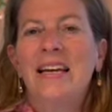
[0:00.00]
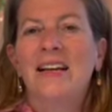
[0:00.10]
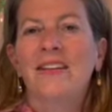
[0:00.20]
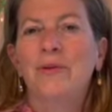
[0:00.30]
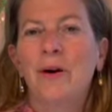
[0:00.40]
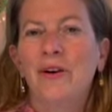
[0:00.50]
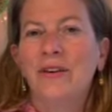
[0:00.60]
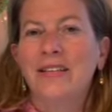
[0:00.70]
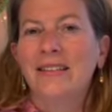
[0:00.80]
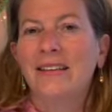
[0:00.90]
sweater
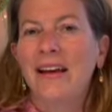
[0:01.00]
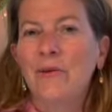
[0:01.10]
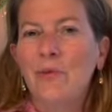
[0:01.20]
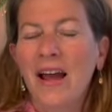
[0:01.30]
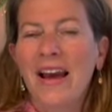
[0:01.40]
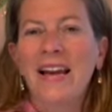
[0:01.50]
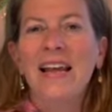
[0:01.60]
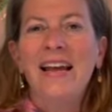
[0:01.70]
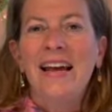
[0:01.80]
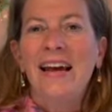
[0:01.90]
is lightweight
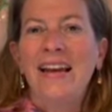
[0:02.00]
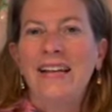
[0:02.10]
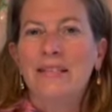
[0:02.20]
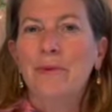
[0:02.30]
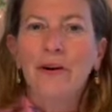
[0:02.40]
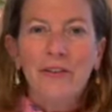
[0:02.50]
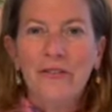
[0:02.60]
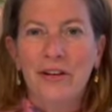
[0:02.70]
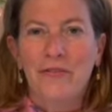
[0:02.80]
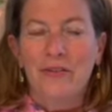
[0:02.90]
and it's
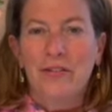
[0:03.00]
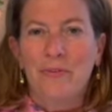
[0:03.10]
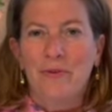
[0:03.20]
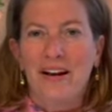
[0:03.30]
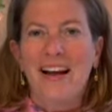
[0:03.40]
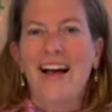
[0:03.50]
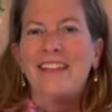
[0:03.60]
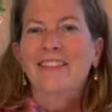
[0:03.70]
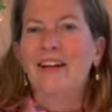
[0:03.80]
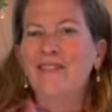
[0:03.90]
perfect for spring. I
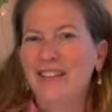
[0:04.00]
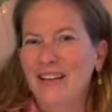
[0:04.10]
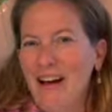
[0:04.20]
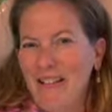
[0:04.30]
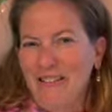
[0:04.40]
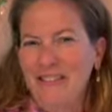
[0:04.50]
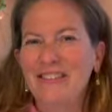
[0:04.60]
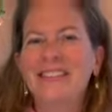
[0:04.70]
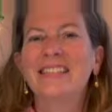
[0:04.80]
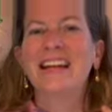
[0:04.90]
love the colors.